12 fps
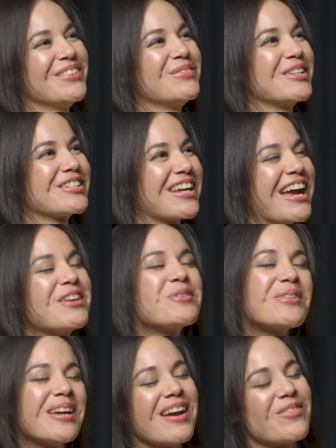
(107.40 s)
which I
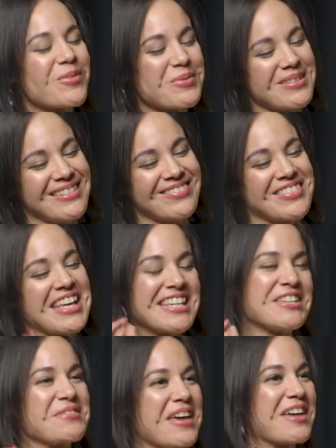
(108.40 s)
know that everyone, when they
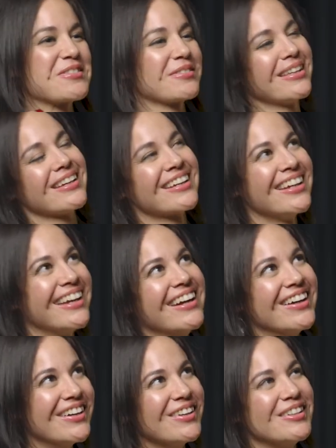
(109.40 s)
hear that, they're like,
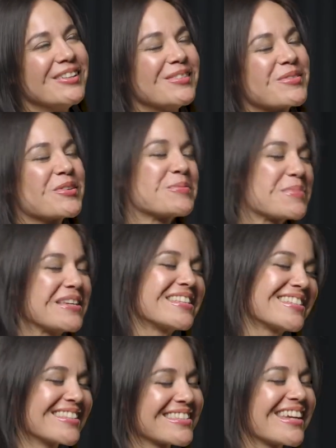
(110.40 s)
oh, world
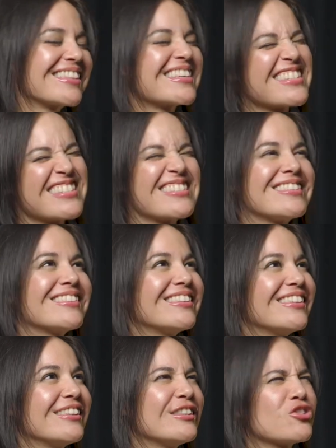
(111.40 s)
peace. It's like
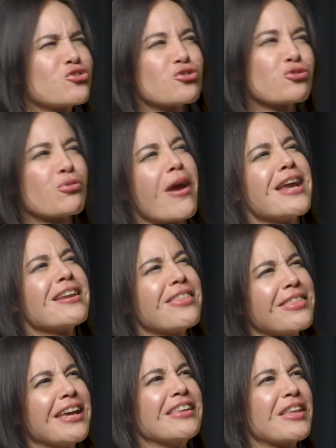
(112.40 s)
this
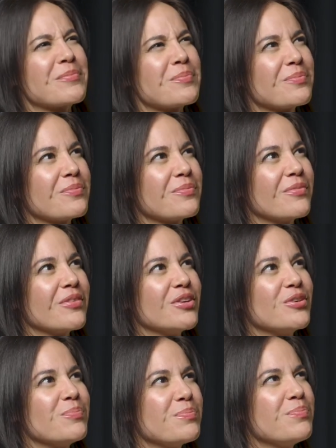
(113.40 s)
trite thing that
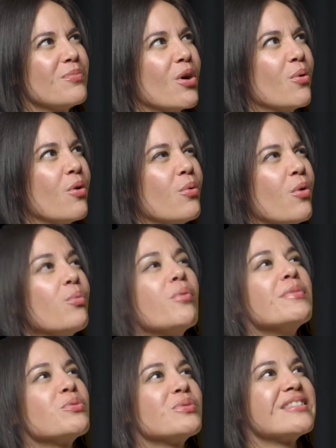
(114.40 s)
a
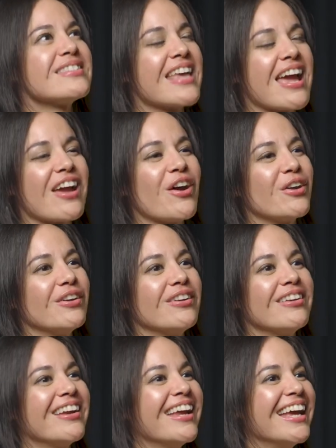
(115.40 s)
woman would say
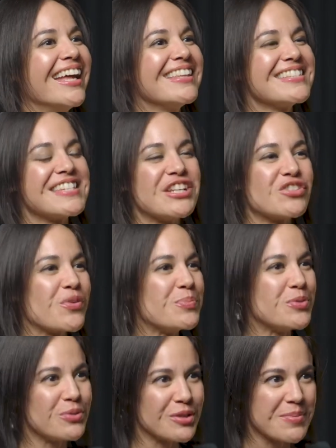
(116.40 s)
on the stage of a
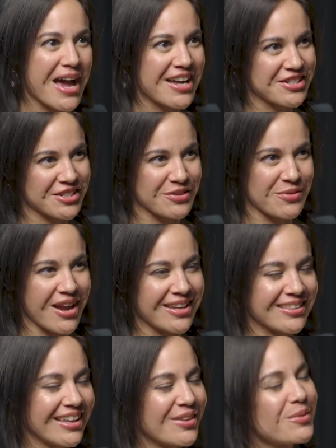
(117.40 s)
beauty pageant,
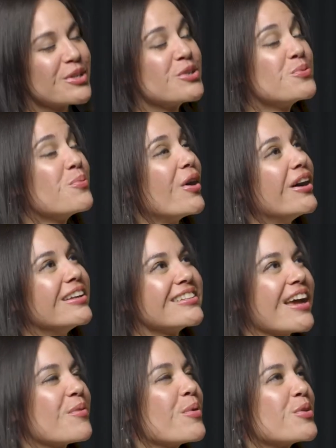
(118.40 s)
right? Like, what do you want?
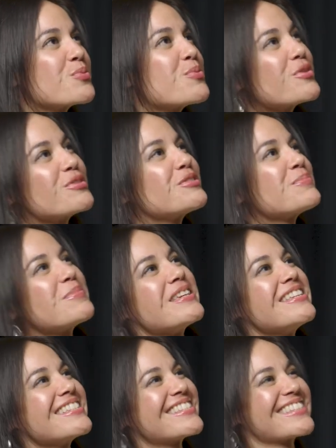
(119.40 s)
I want world
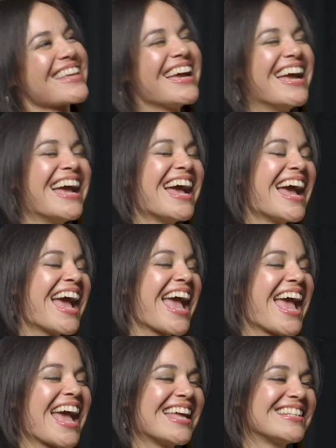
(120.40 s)
peace.
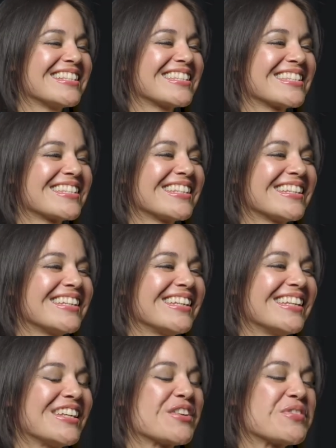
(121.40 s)
And
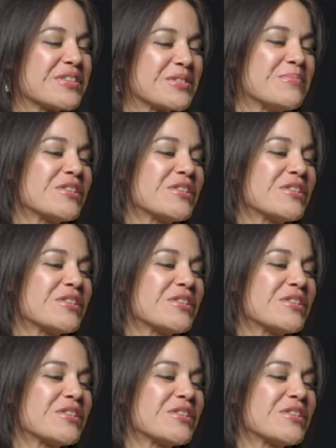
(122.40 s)
you know, this